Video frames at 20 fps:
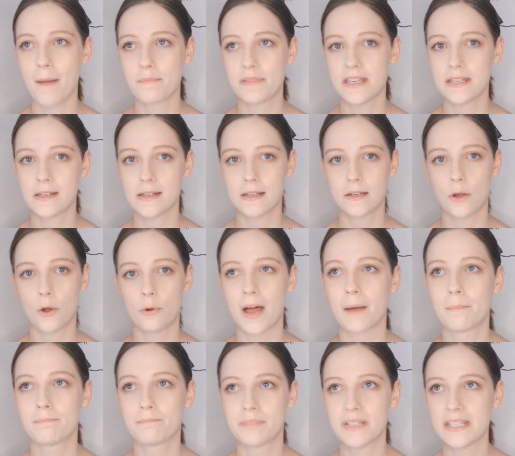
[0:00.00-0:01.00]
happy and
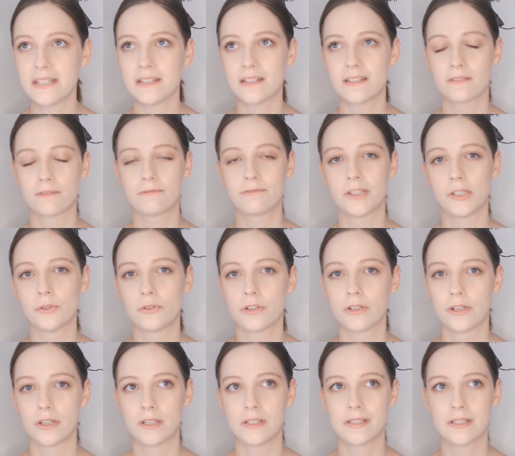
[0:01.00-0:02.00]
upbeat and feel
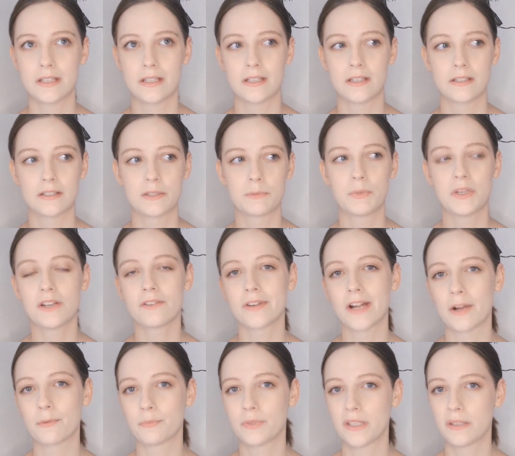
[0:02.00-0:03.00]
good and to be
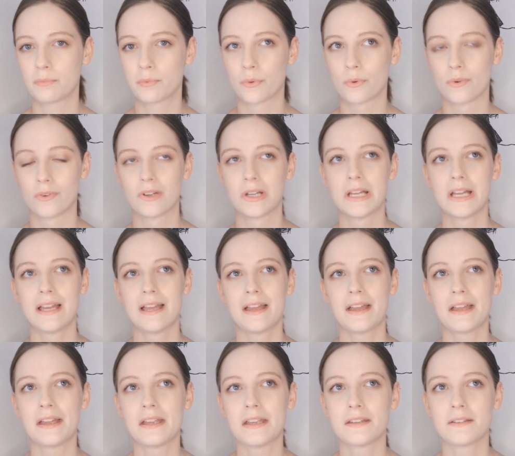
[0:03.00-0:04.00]
around people
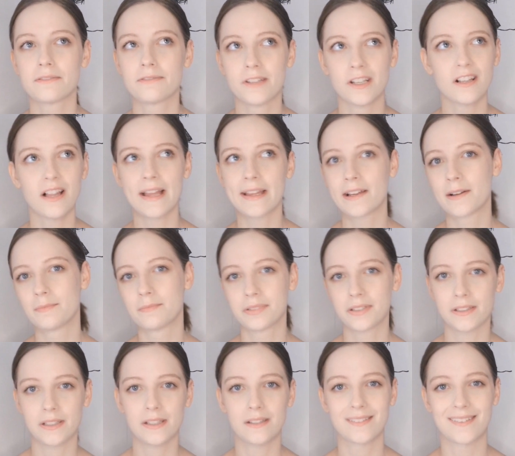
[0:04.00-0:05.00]
and feel like
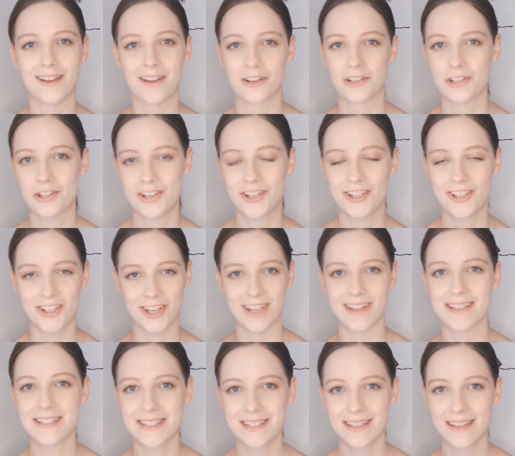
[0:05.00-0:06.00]
complete and utter
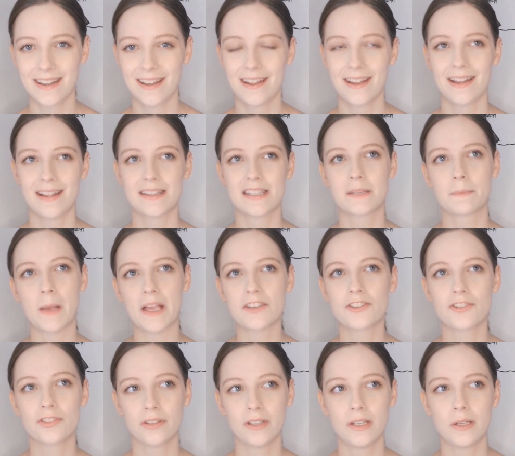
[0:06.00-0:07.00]
shit,
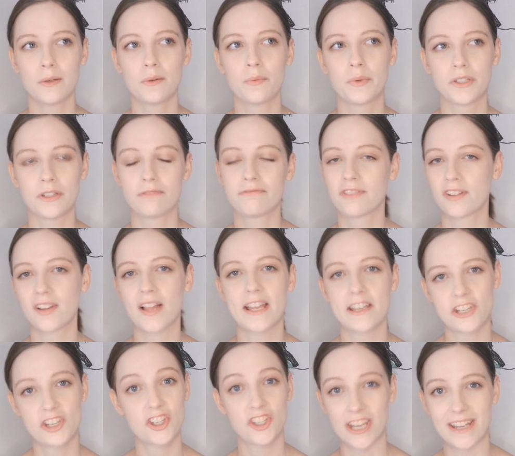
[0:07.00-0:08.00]
especially when you feel
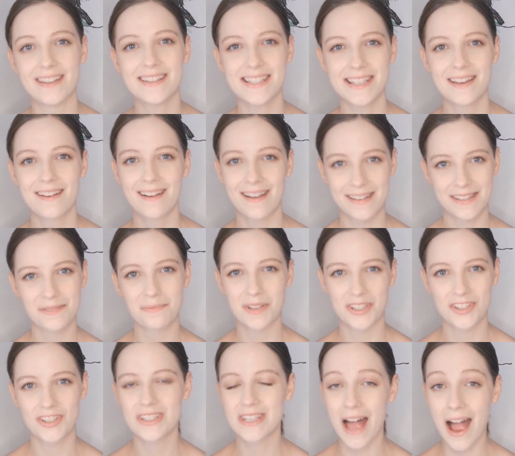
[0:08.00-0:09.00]
like shit as
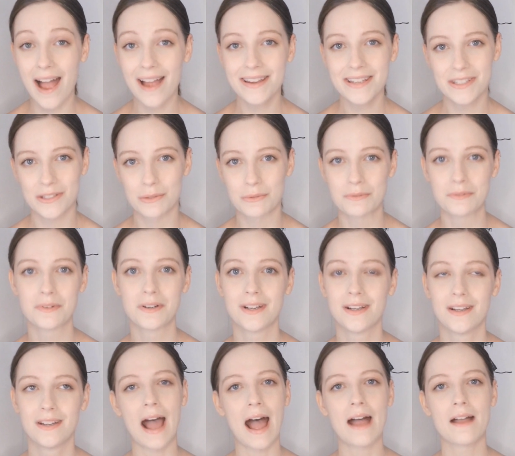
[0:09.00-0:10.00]
much as I do.
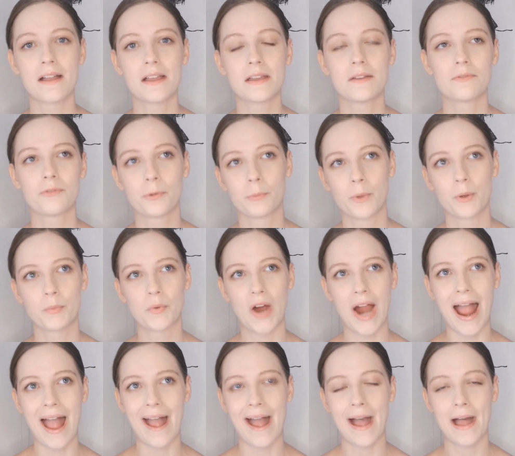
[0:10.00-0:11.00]
And I
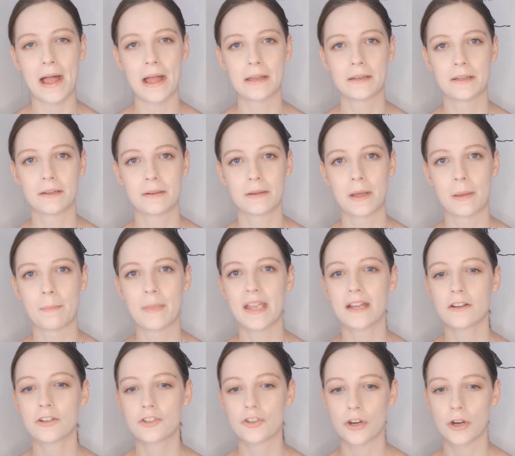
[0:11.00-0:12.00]
remember I had a
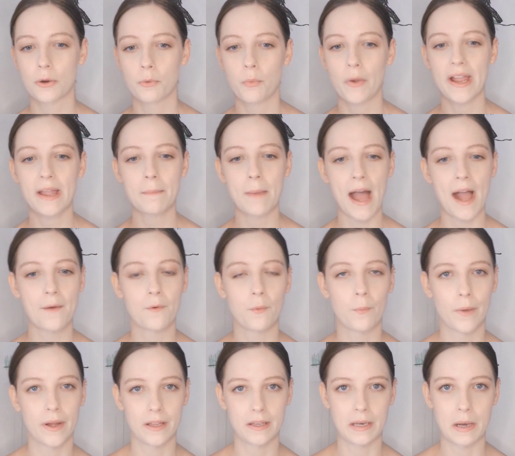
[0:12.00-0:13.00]
manager way back
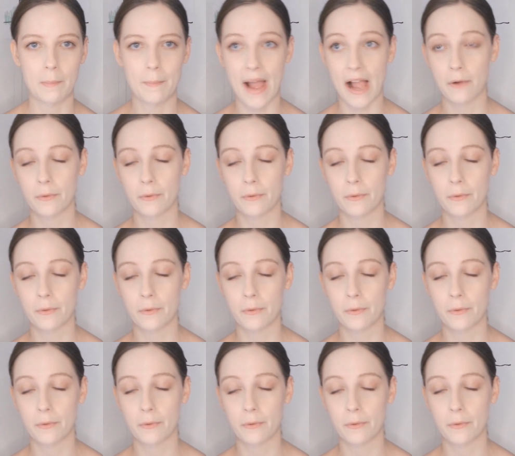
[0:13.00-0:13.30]
when